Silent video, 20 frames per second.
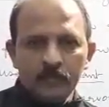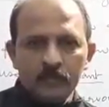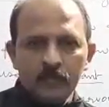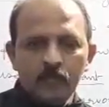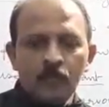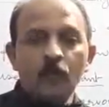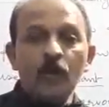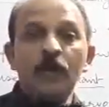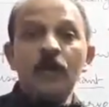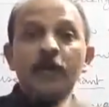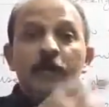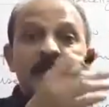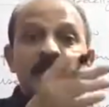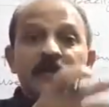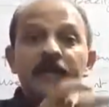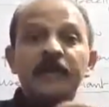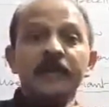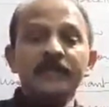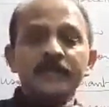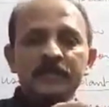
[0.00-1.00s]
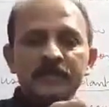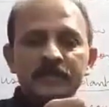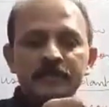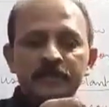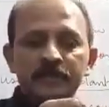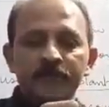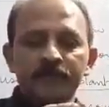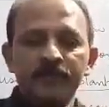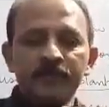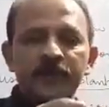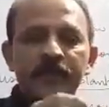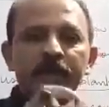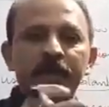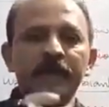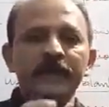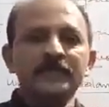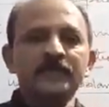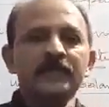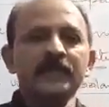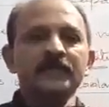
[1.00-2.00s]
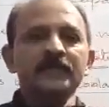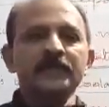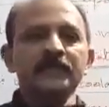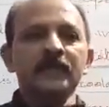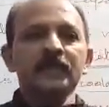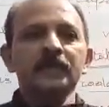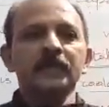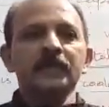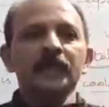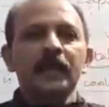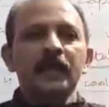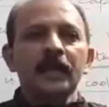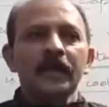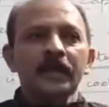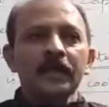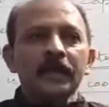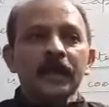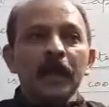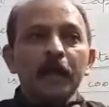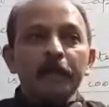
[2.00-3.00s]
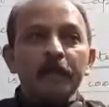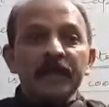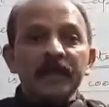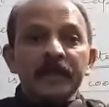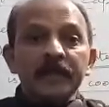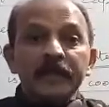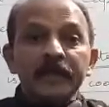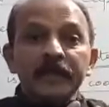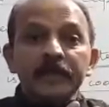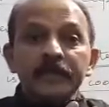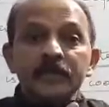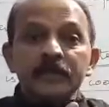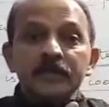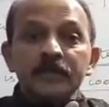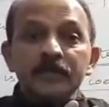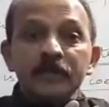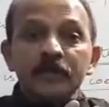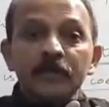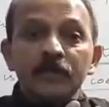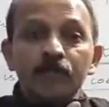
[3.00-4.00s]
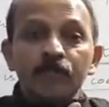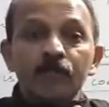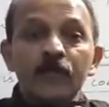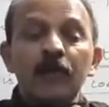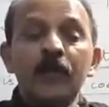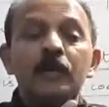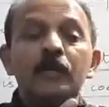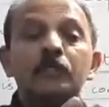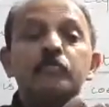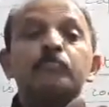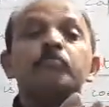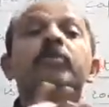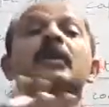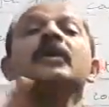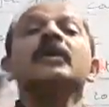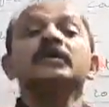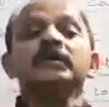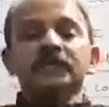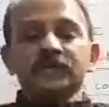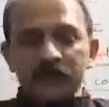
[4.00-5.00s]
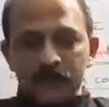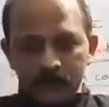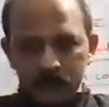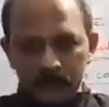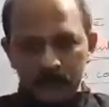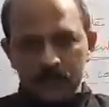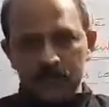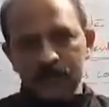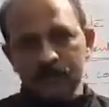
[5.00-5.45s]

volume increases, and as a result, capillaries will burst.